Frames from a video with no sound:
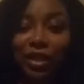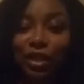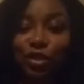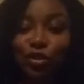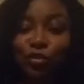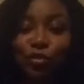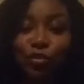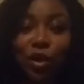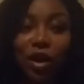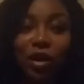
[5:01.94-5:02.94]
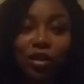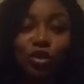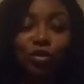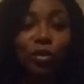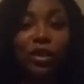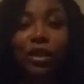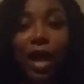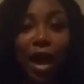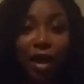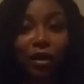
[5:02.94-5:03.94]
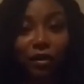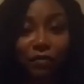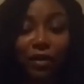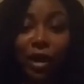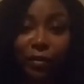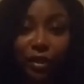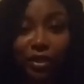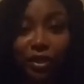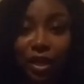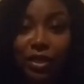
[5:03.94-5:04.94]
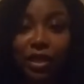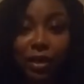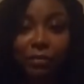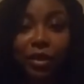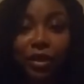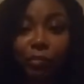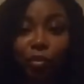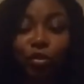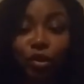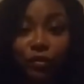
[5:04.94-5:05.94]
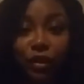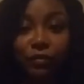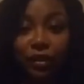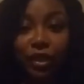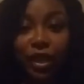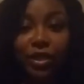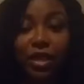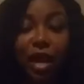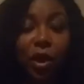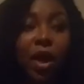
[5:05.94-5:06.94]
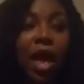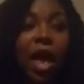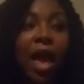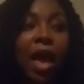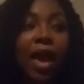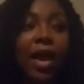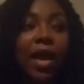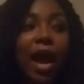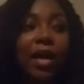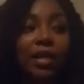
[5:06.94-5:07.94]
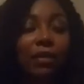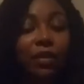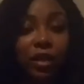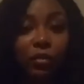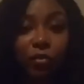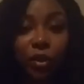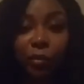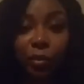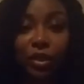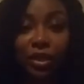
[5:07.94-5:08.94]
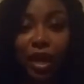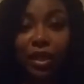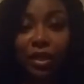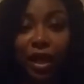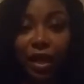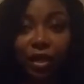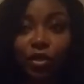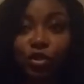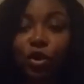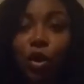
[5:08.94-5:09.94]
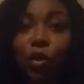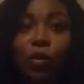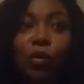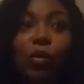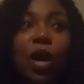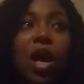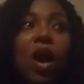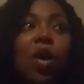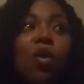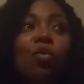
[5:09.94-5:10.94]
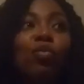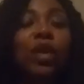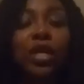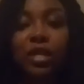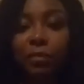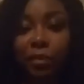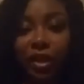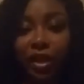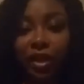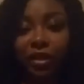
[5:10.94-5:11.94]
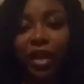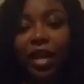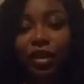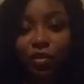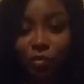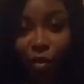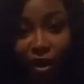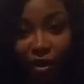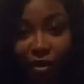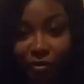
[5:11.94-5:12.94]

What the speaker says: to do a lot of various things, and I'm being approached for different things now, and I definitely want to protect that. So, reason being, thank you, Brian.